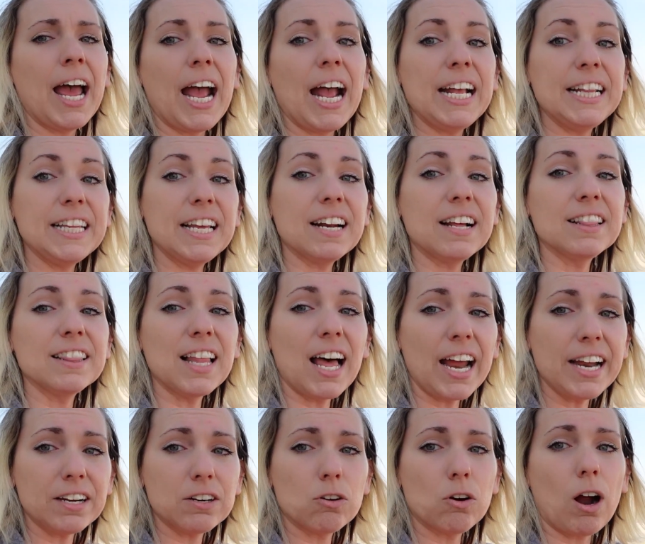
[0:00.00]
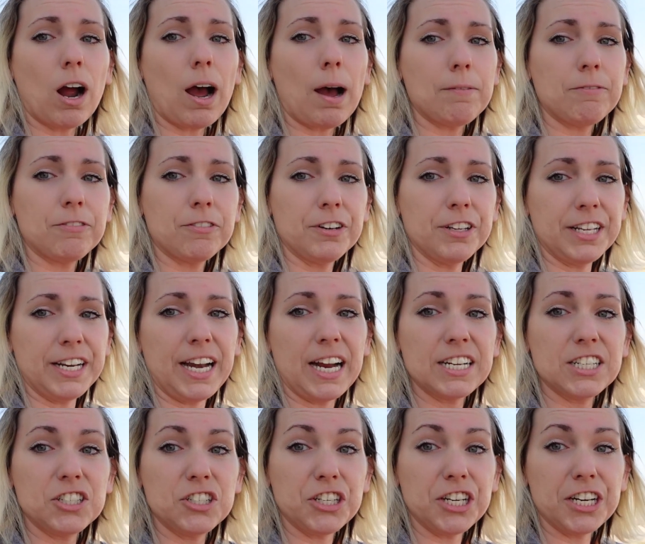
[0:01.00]
and then a light crop for the
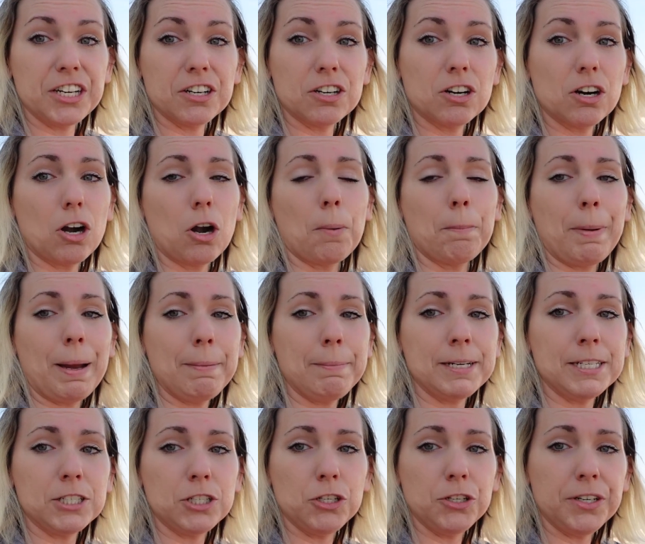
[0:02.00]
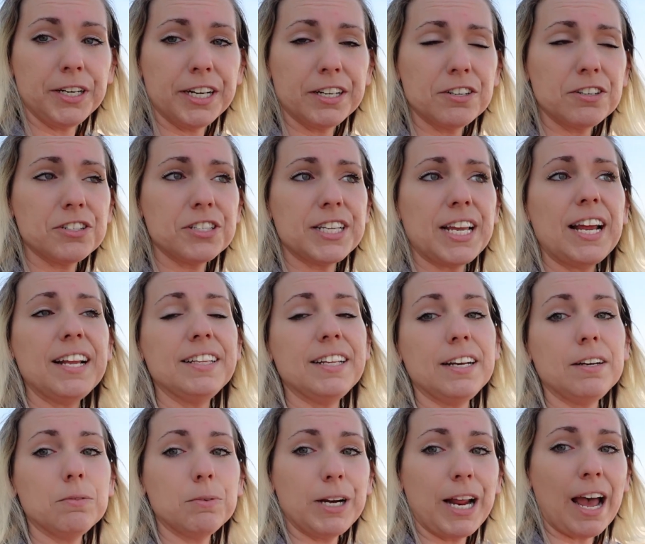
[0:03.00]
next year or maybe 2 years, and then
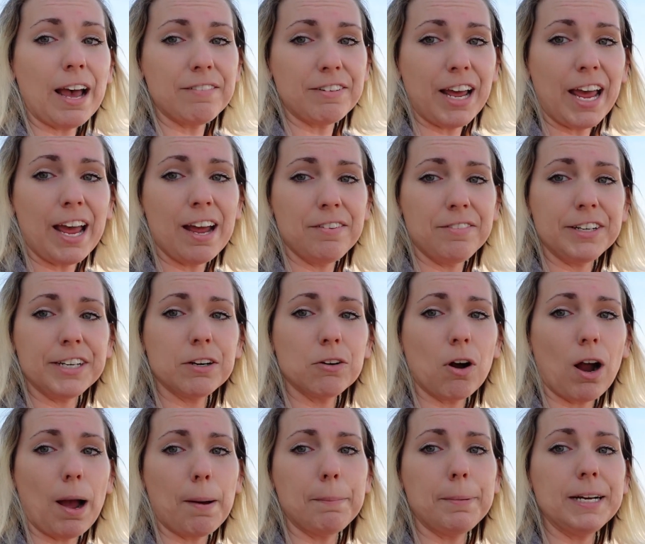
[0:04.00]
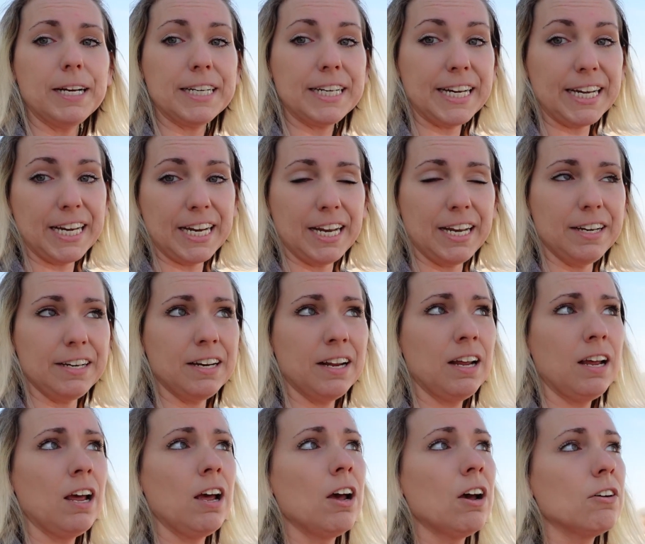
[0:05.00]
it would have a heavy crop again.
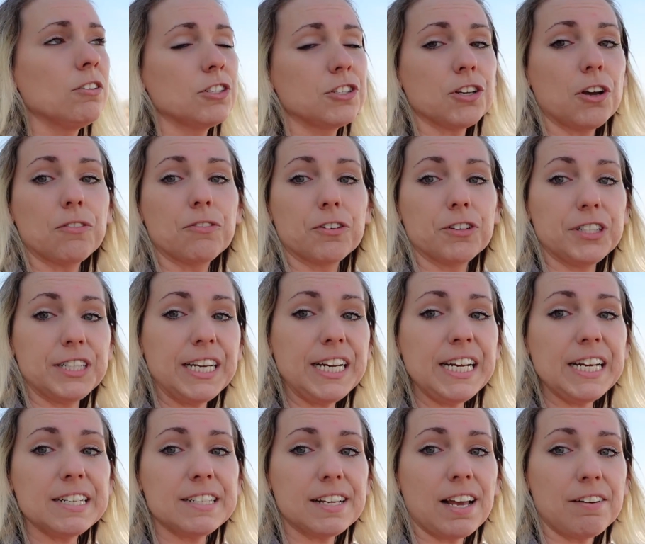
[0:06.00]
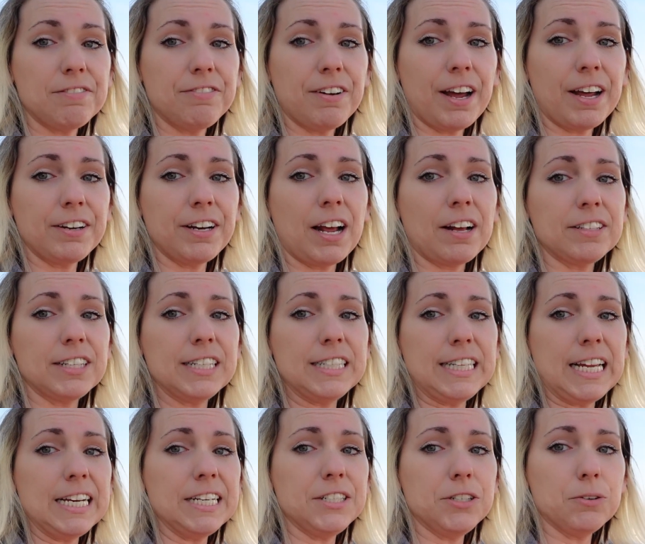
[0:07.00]
So for these, I found out that
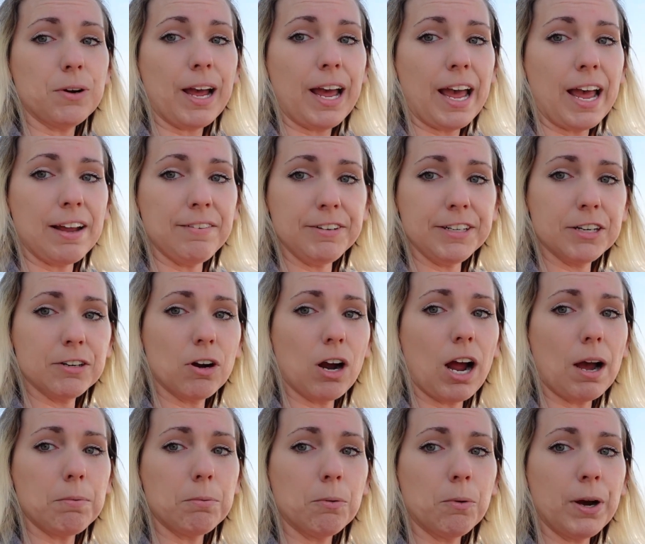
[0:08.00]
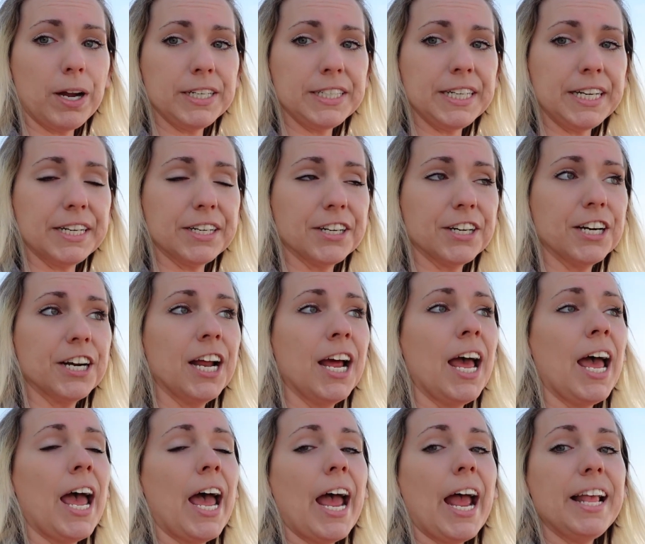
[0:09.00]
they do a heavy crop one year,
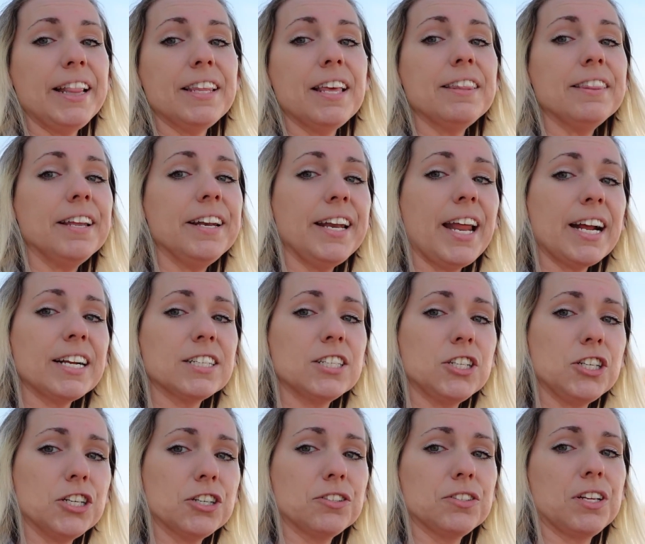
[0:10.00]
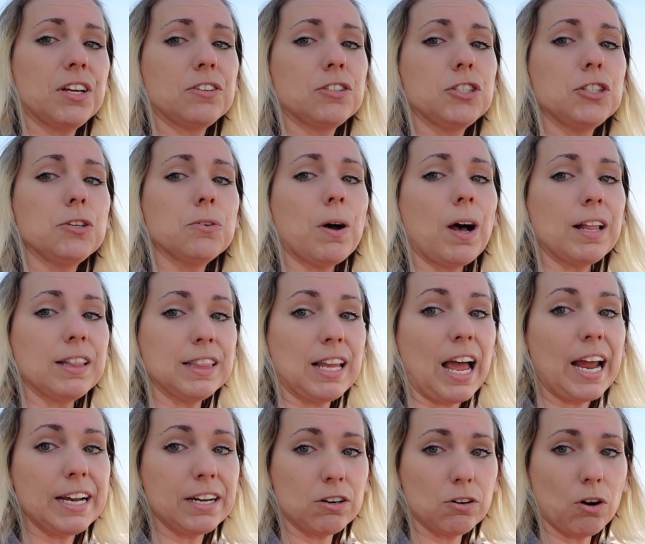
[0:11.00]
and then the next year they'll do a
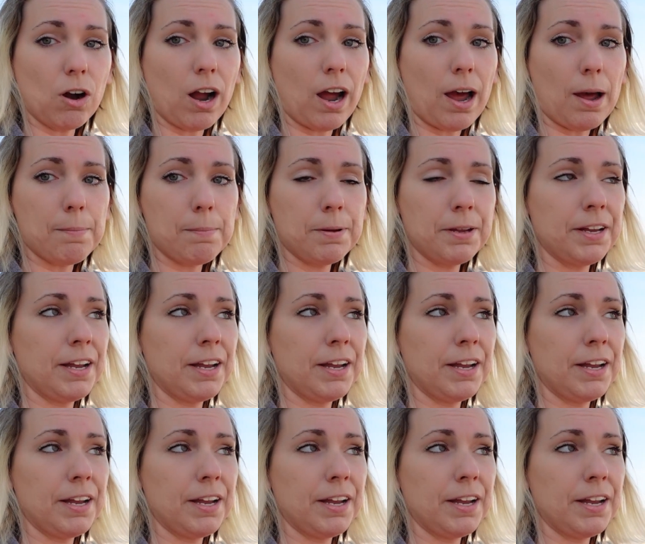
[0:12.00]
light crop.